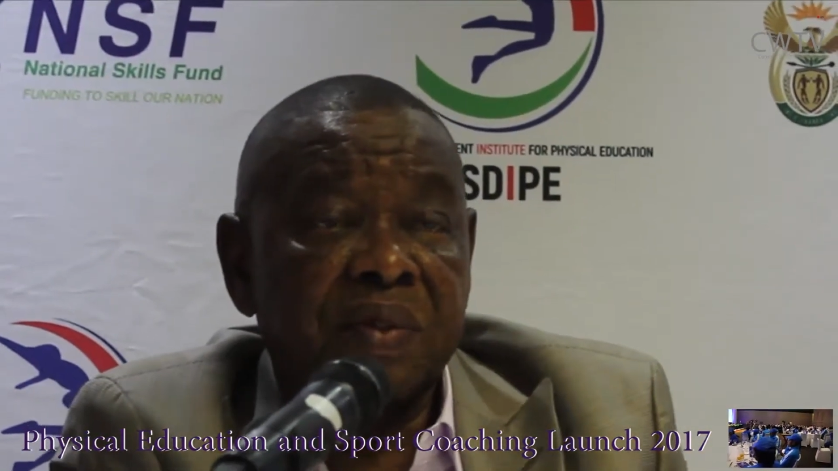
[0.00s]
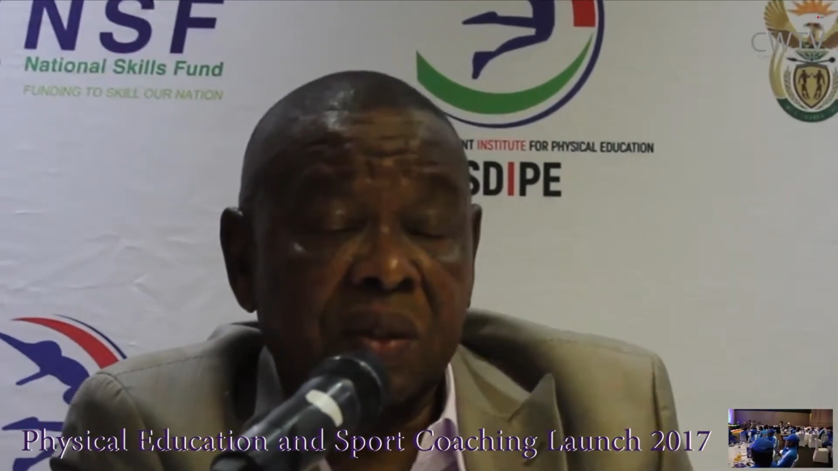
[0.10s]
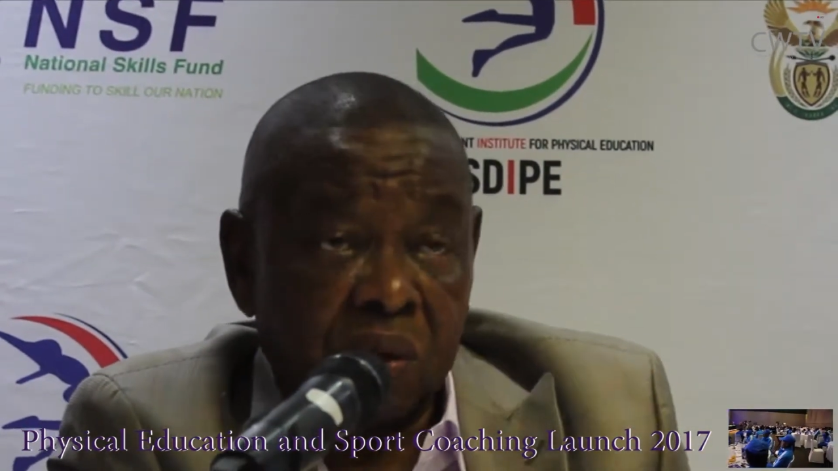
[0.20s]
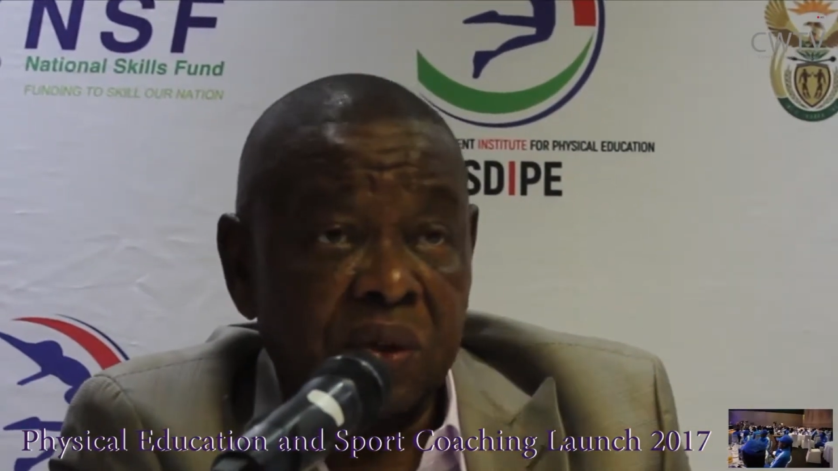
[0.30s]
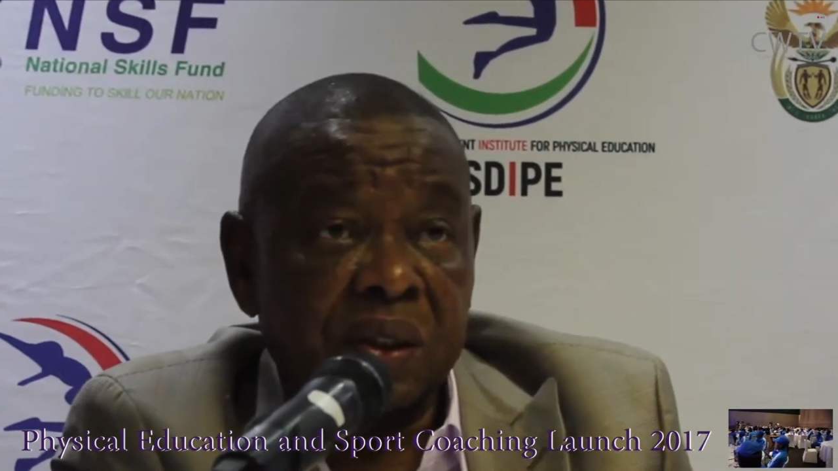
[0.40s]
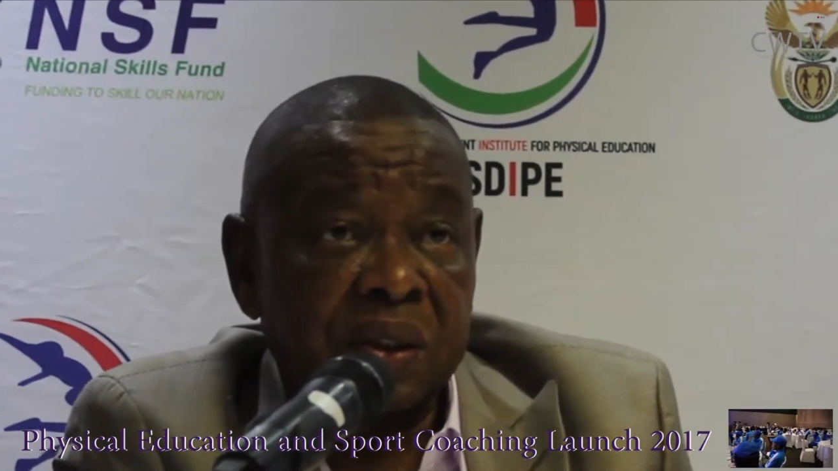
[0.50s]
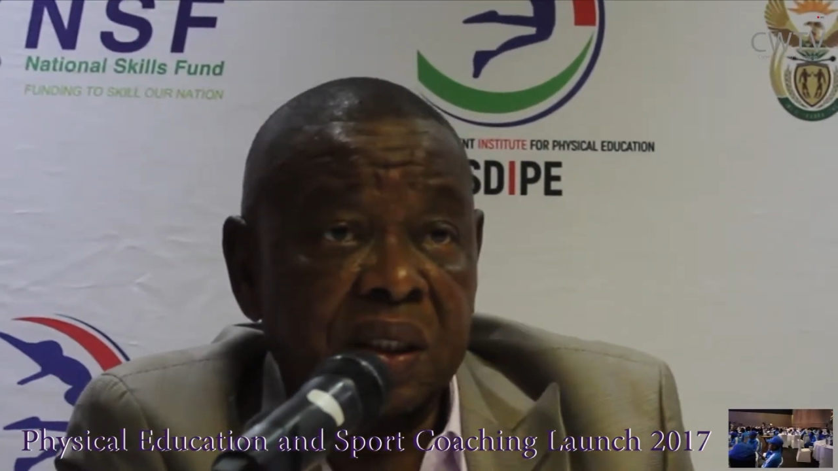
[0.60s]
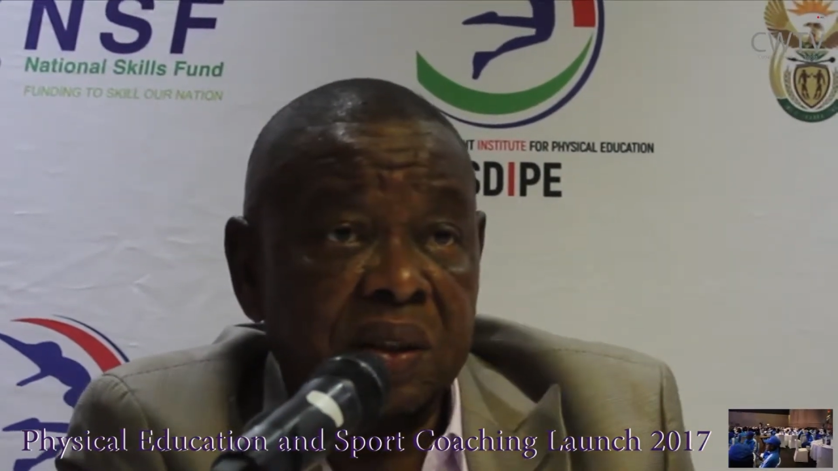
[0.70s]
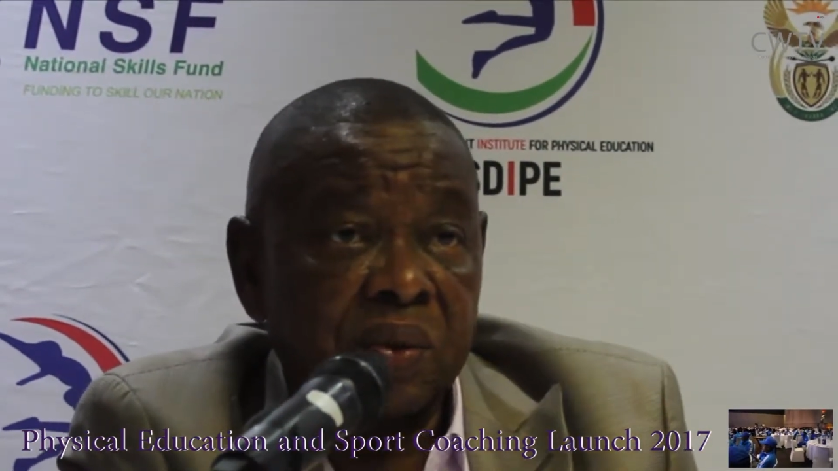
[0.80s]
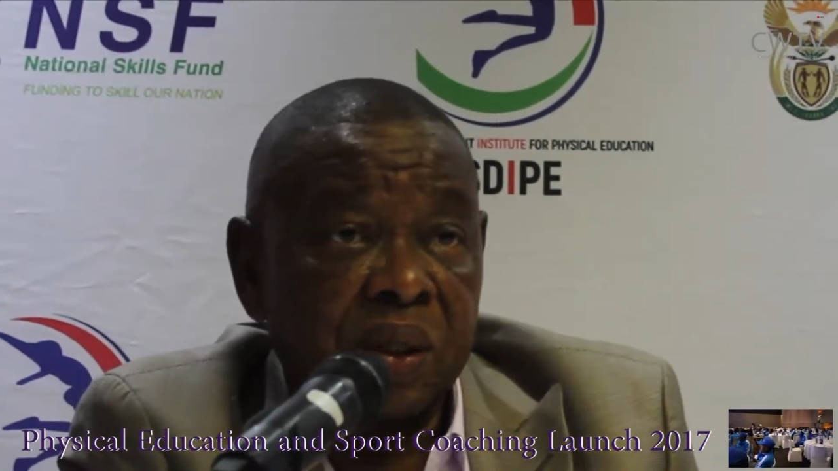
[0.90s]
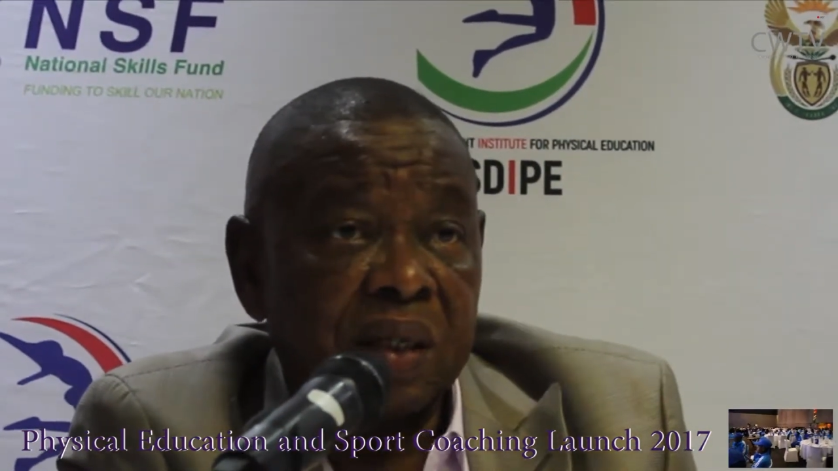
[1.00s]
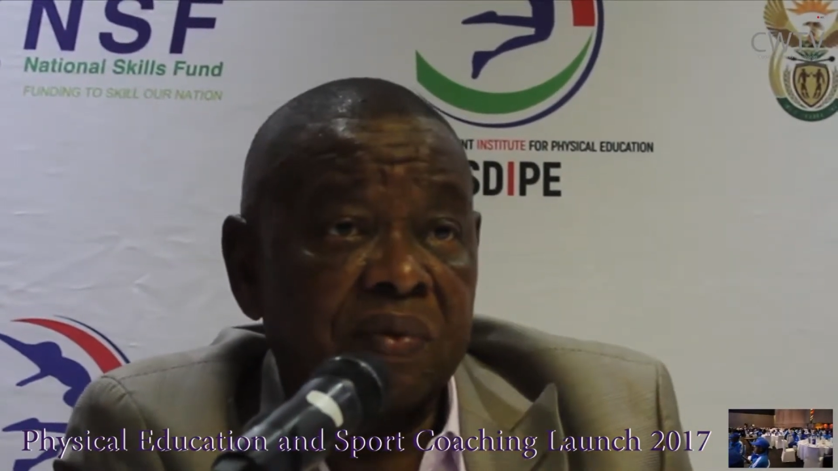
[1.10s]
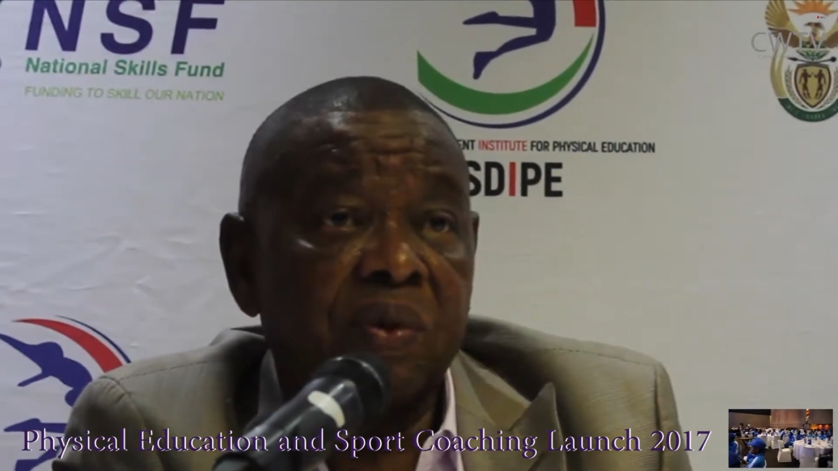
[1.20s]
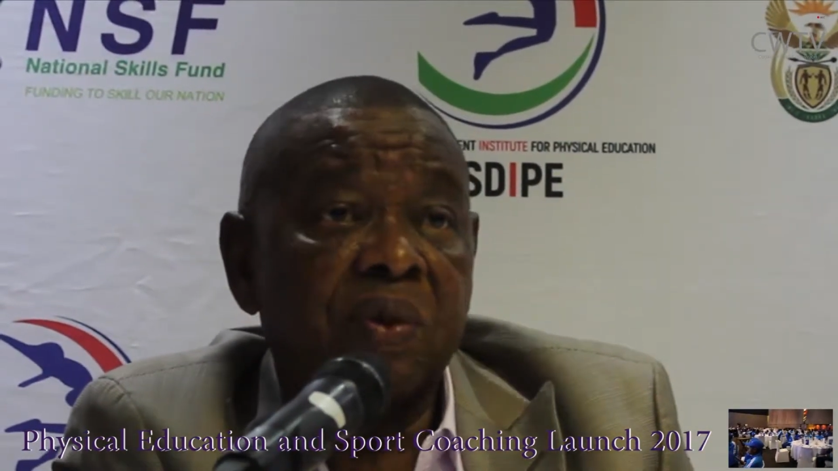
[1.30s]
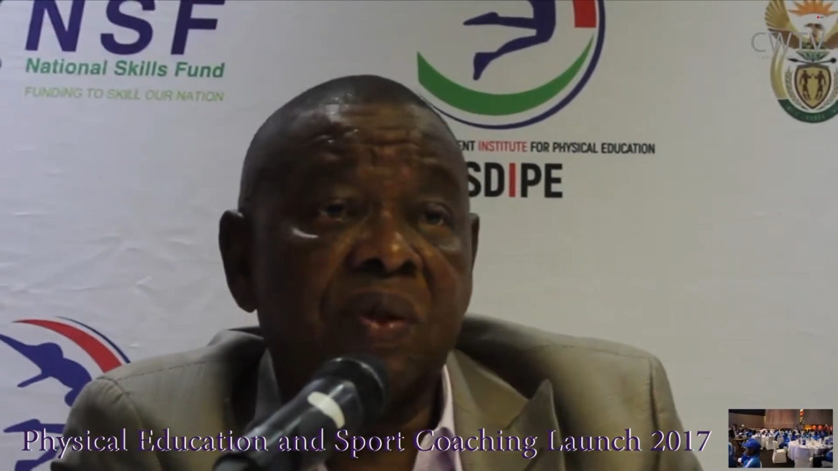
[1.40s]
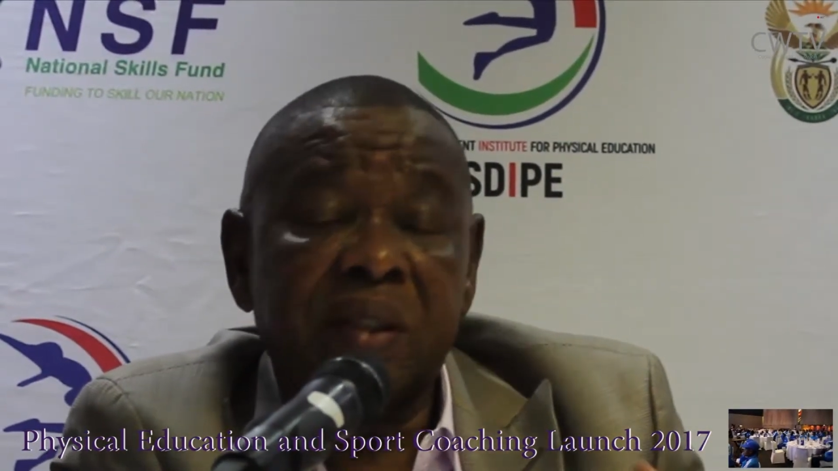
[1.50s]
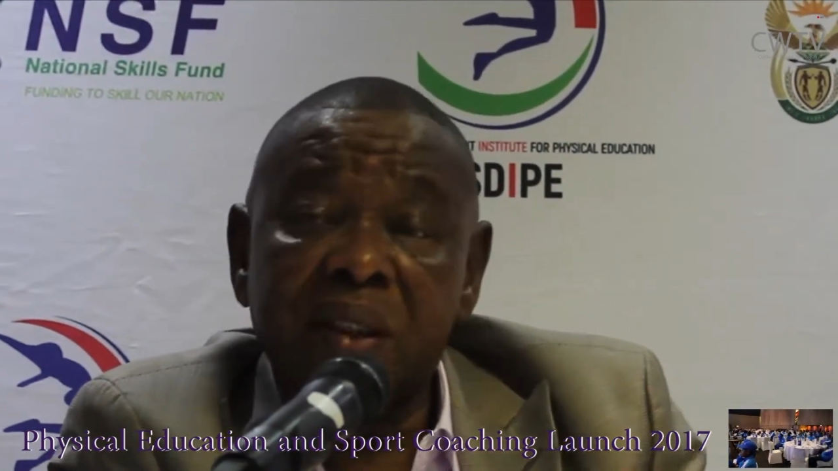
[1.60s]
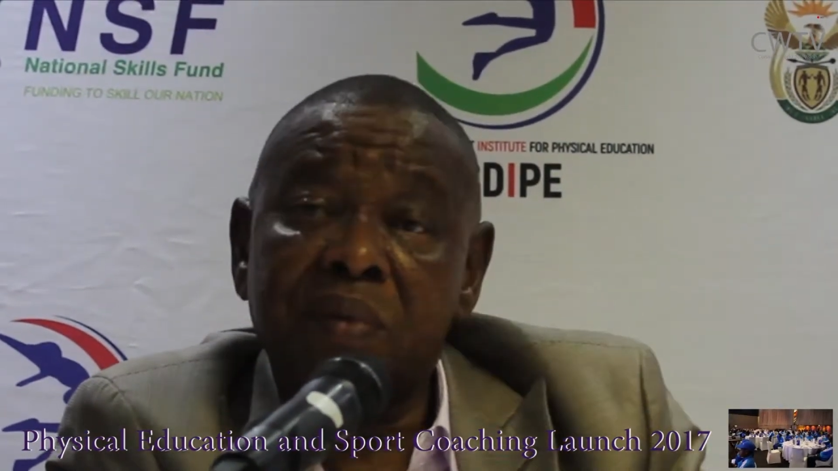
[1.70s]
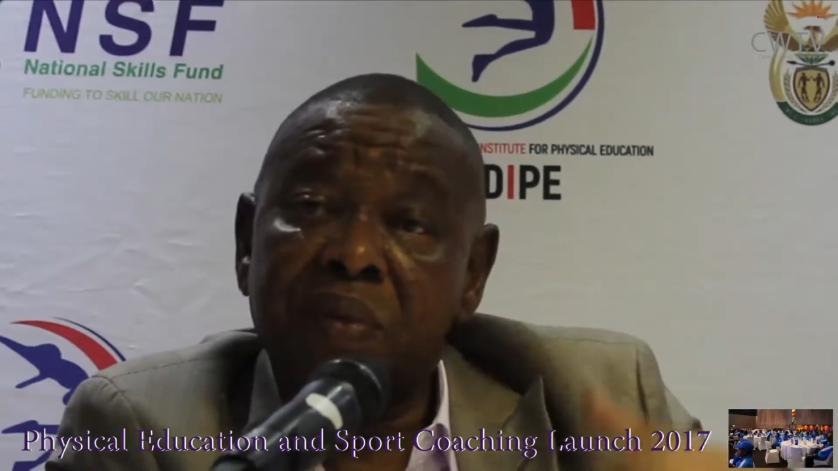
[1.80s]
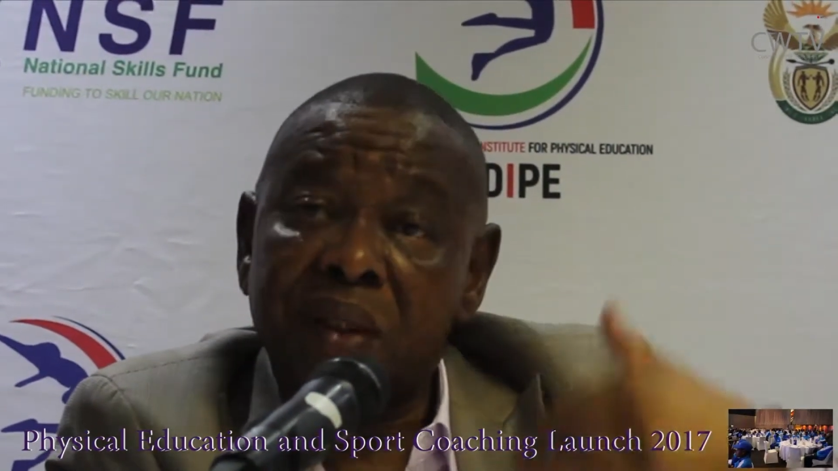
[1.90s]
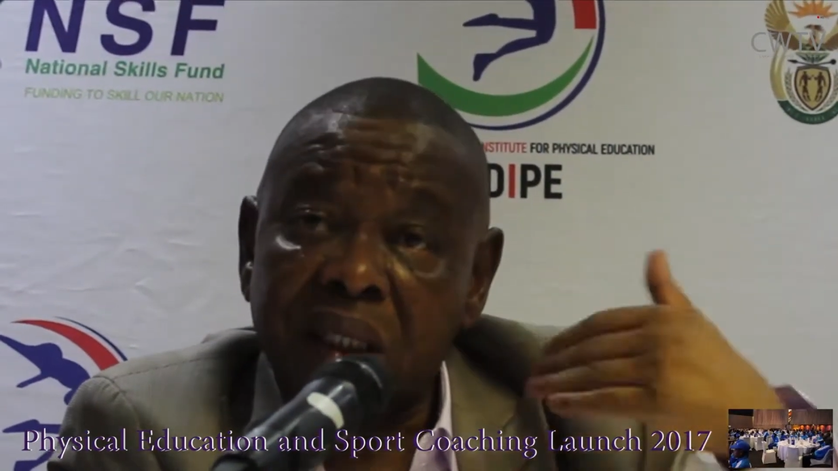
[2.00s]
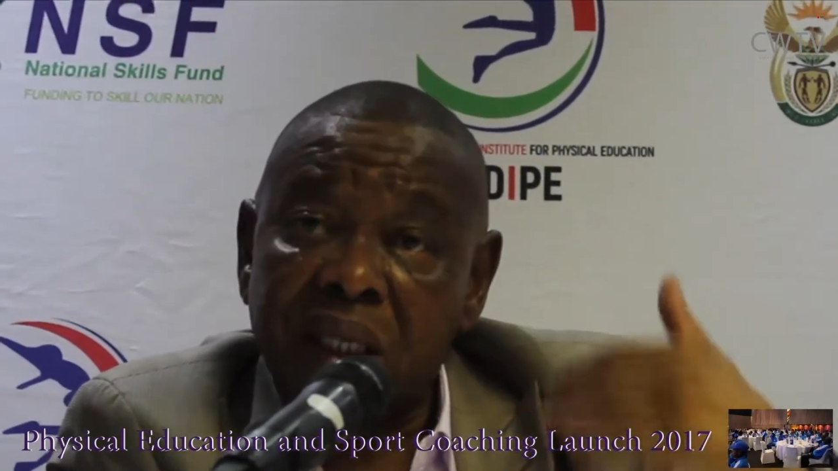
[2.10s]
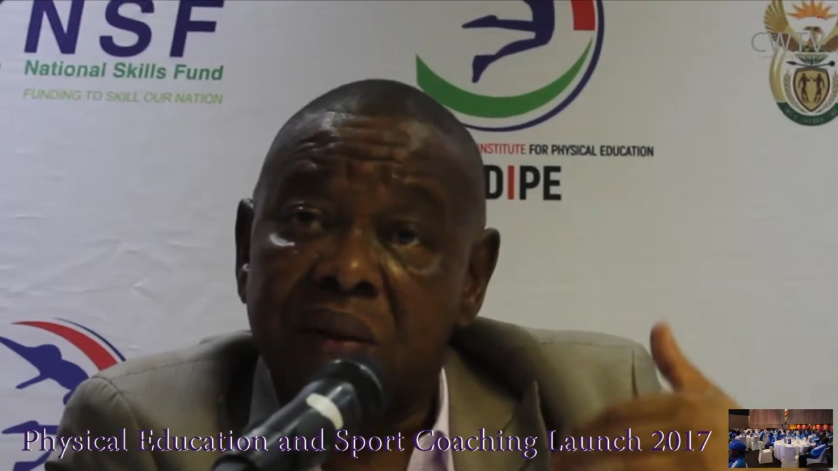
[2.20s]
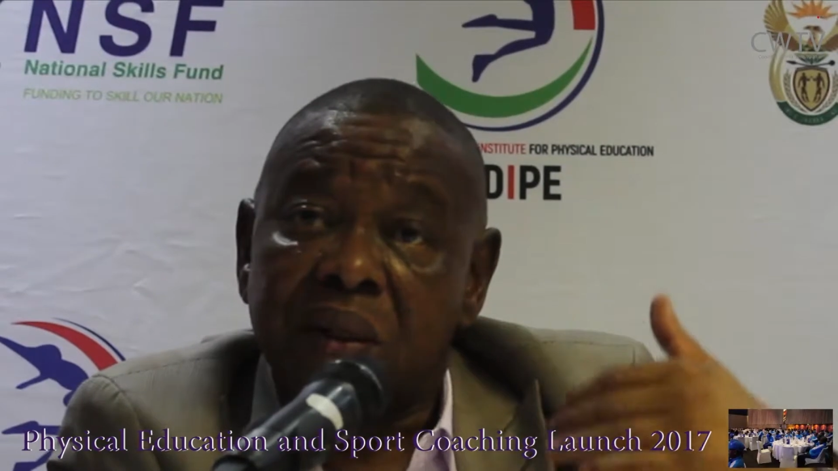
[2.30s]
the courses that you have will already be